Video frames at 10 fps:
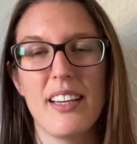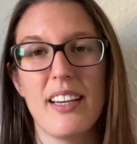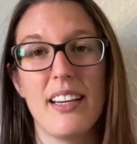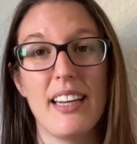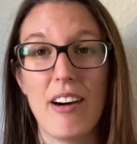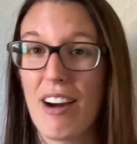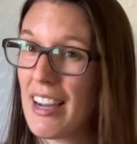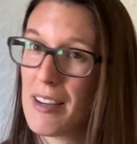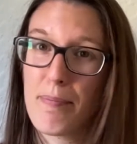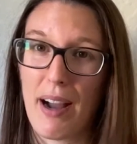Now I
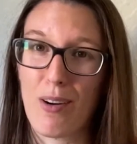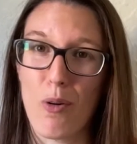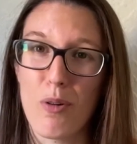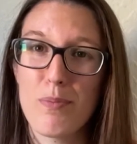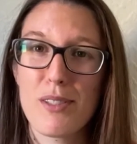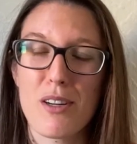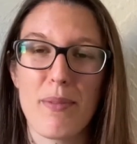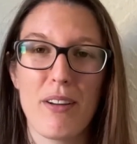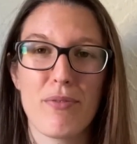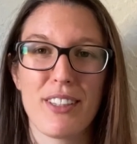am back home, so
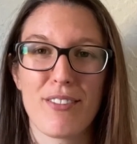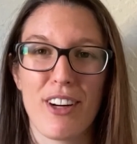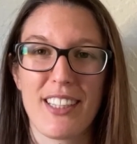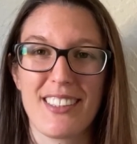my fieldwork